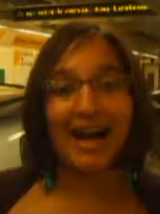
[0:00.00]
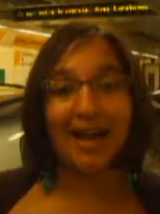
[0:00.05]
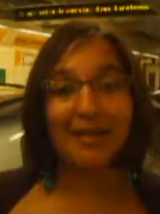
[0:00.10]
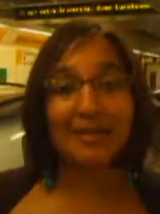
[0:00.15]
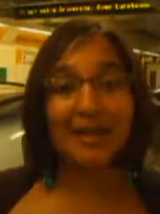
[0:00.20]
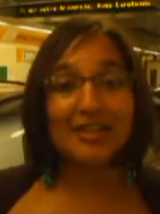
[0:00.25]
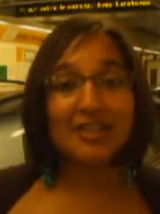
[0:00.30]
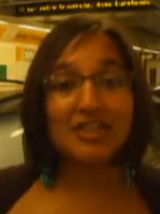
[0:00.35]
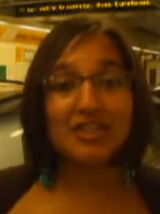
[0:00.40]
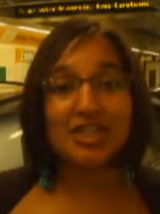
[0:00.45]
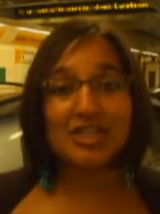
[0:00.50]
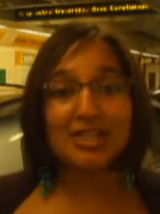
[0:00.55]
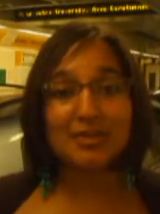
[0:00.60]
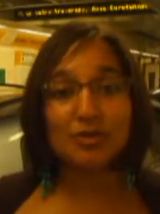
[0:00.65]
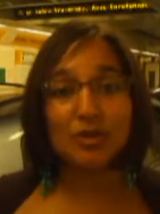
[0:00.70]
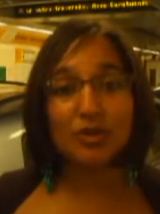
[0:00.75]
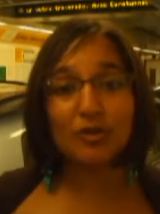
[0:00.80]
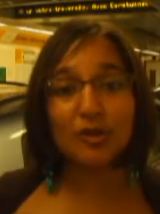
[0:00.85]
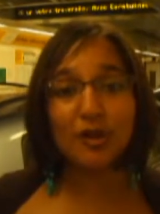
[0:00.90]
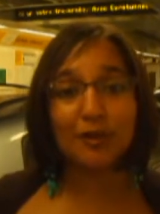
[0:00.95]
I managed to
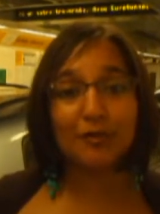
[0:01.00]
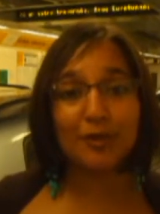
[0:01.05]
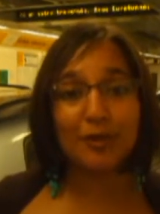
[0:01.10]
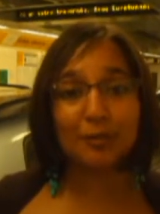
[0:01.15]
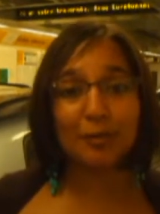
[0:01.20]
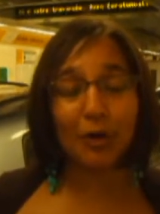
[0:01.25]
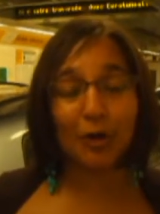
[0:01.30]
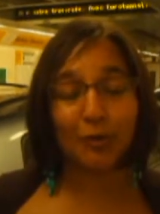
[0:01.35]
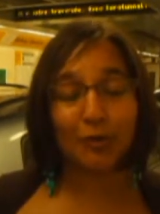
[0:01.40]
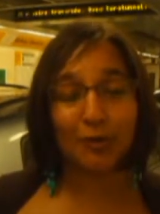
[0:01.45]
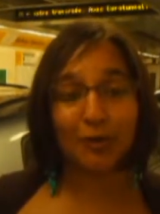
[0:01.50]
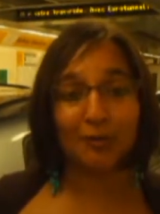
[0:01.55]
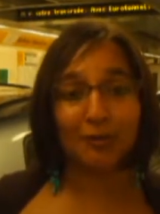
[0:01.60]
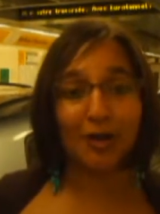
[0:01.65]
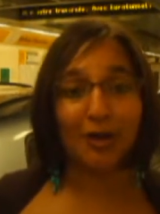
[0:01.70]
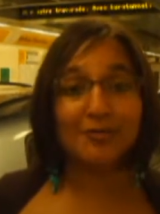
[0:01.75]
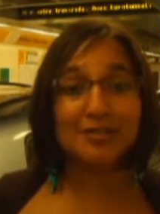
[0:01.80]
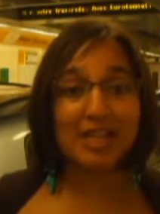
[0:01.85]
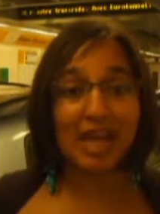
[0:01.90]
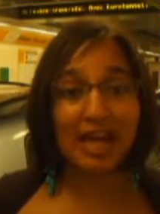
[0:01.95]
smooth over the problem
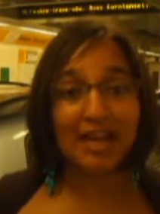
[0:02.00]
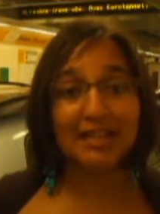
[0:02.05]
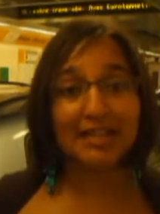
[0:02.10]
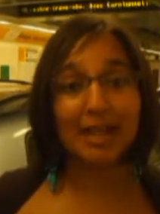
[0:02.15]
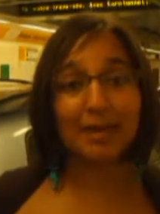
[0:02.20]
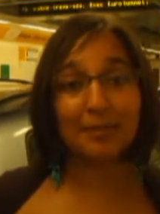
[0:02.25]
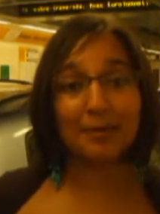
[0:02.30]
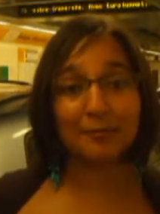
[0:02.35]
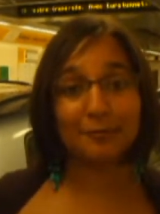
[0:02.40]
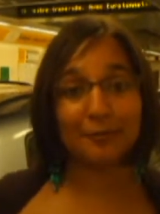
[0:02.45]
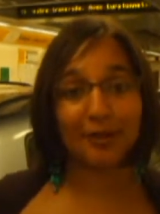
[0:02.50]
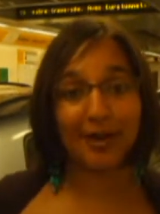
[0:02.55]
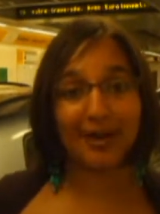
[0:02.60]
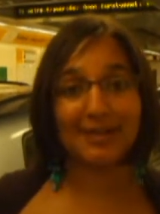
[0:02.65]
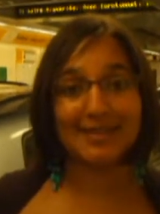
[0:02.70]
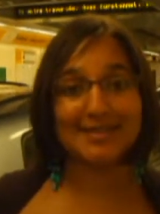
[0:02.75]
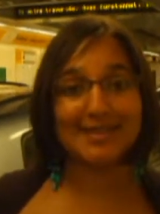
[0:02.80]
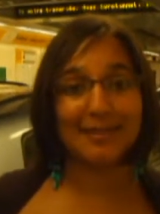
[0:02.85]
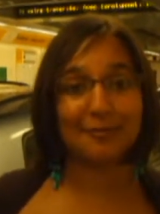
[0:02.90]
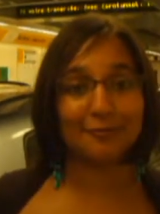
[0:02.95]
of turning up in
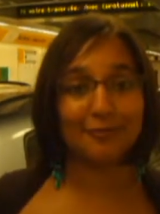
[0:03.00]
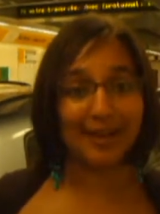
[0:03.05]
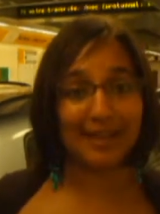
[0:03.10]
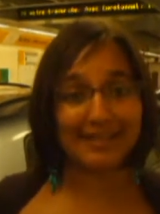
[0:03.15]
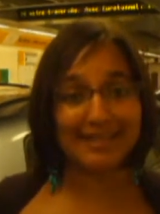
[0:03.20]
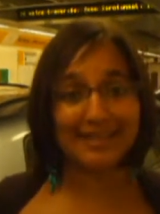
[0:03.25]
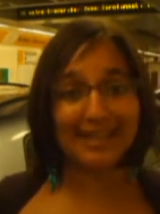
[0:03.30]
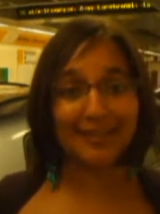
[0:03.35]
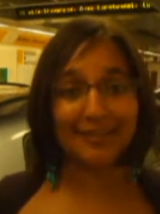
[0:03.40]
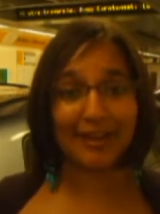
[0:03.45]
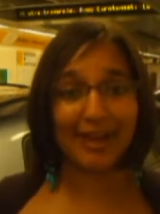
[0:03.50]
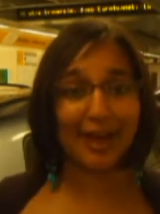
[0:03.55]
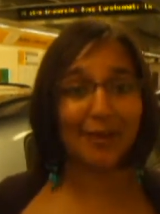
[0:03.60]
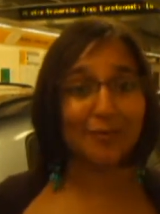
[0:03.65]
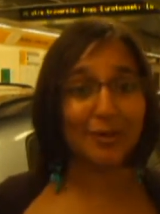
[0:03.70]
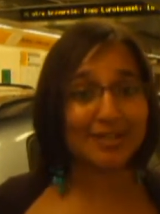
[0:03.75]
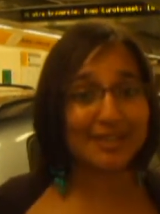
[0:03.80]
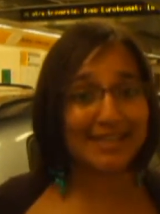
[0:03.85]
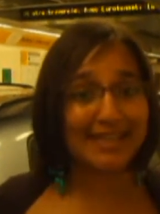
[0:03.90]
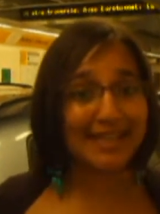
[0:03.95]
France and finding out that I
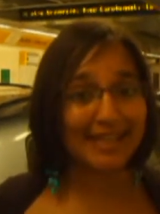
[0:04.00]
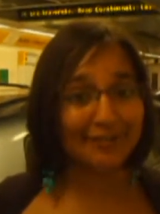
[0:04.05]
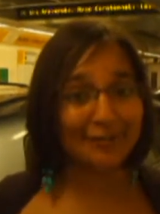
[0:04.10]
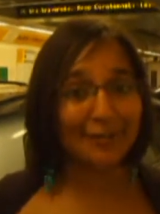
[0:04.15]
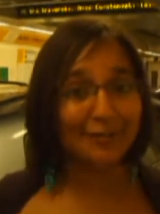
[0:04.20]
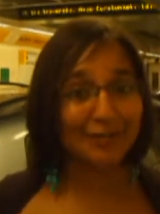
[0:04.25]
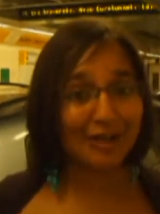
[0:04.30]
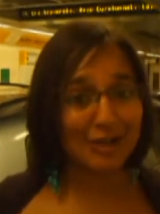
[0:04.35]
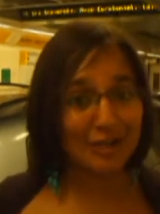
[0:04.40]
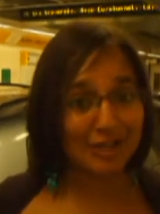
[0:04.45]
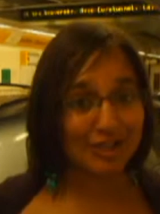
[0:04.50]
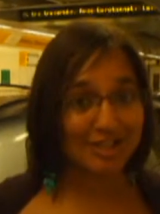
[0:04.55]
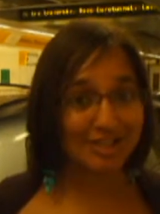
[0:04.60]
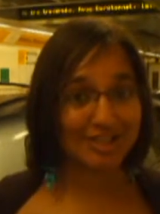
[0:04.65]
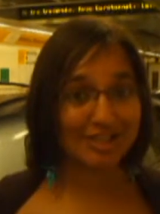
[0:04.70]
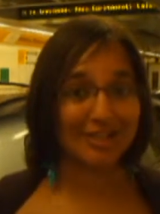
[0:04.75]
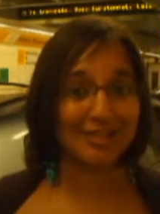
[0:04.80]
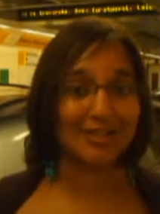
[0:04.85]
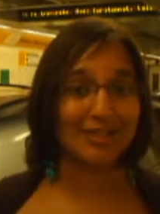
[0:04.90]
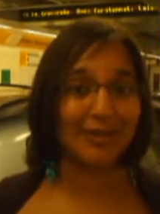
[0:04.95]
wasn't even
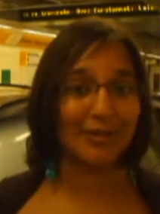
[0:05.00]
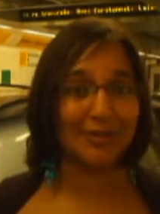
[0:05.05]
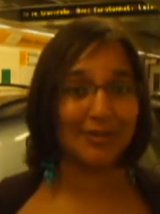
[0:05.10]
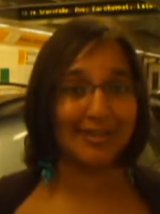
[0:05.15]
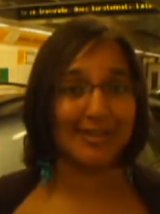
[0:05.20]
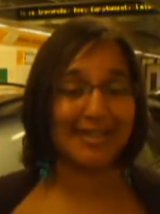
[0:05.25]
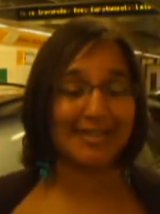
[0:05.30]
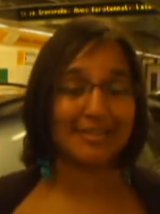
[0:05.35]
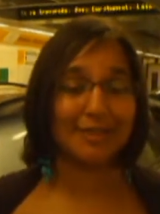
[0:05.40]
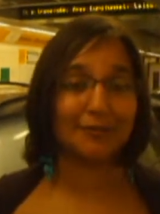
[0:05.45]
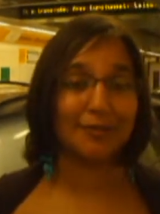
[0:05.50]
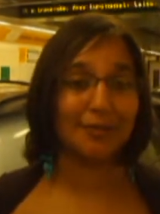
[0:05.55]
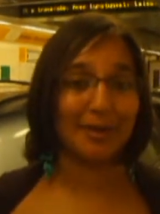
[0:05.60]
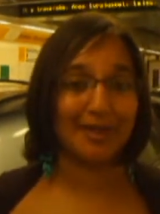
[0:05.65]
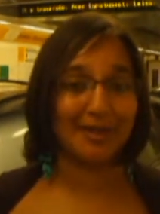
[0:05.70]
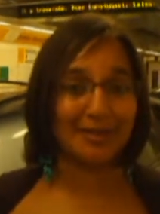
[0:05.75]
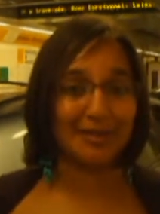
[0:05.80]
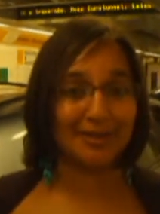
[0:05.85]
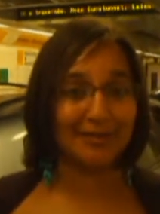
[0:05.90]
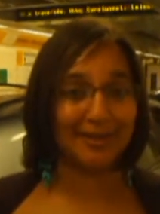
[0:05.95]
registered on the list for
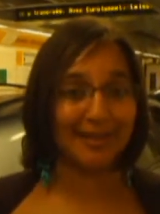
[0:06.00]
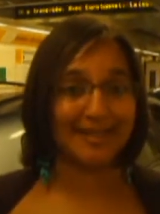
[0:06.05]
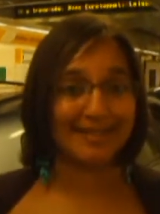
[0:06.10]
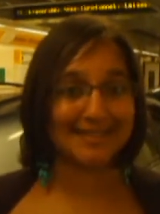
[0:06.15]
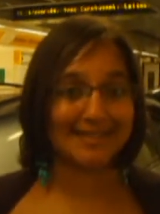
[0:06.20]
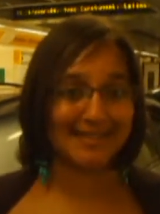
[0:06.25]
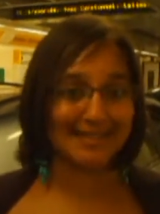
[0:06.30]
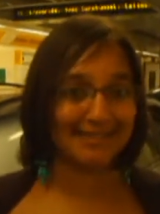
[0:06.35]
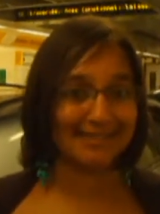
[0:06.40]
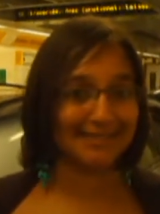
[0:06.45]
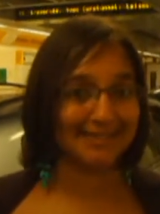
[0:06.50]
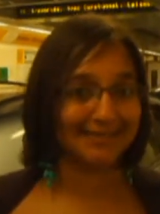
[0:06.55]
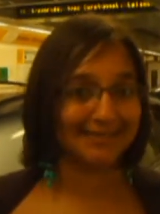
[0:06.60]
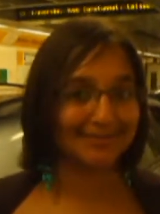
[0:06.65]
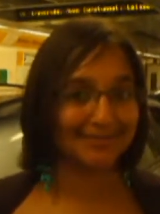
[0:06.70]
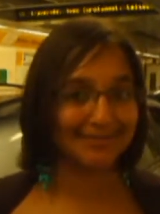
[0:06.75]
my university.